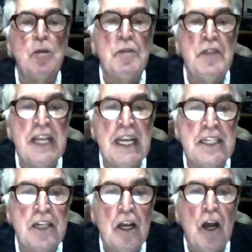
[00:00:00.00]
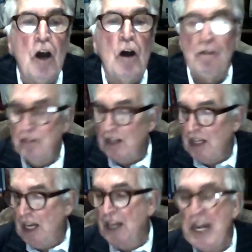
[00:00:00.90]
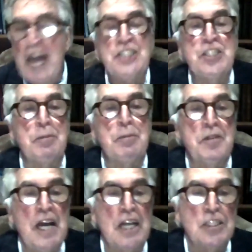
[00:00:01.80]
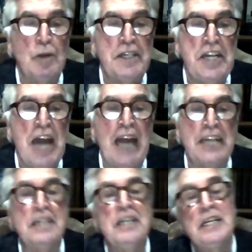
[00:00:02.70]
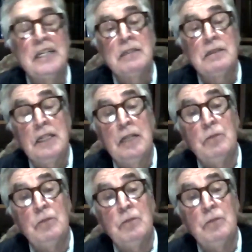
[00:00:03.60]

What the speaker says: but also with the aid of an airship, the R-29.